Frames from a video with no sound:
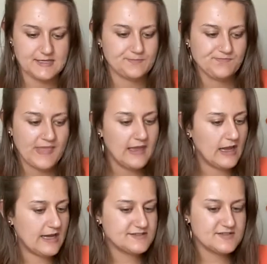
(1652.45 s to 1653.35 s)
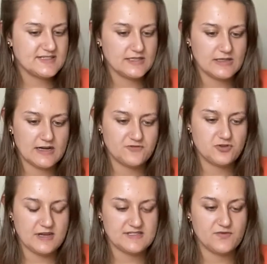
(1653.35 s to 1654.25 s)
I also see a lot of
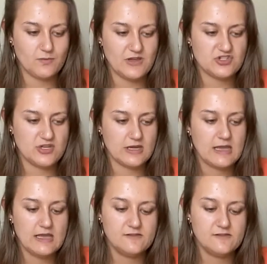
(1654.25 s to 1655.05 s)
transformation,